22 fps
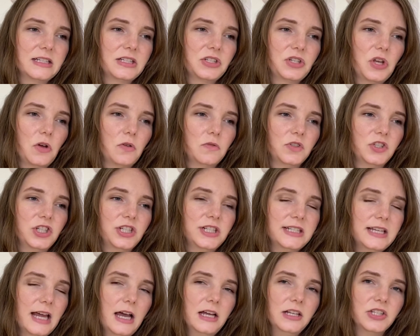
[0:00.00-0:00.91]
So she's
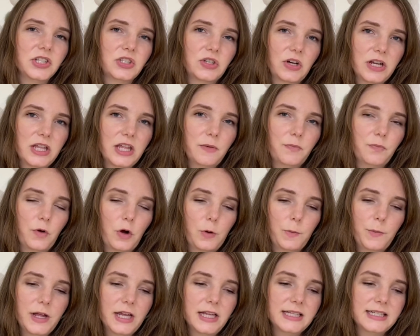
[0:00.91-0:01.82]
not straight up
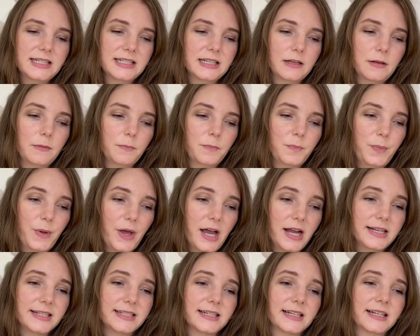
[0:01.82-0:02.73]
romance,
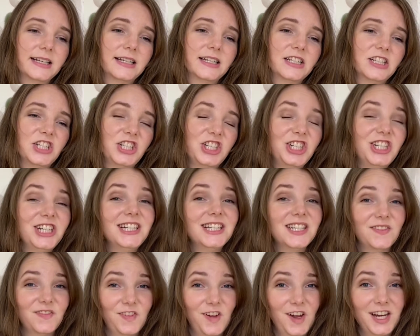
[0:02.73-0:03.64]
but
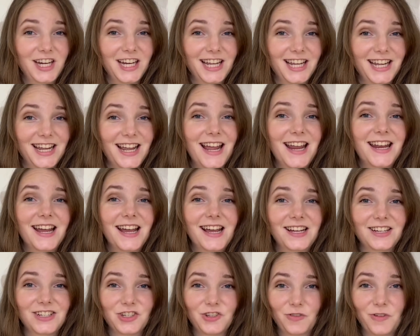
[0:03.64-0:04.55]
she's funny and I
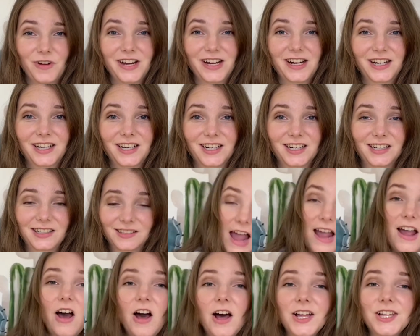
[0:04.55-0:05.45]
enjoy her.
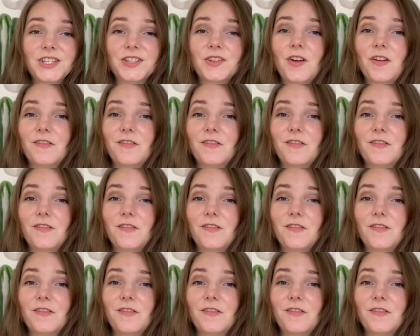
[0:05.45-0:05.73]
I also have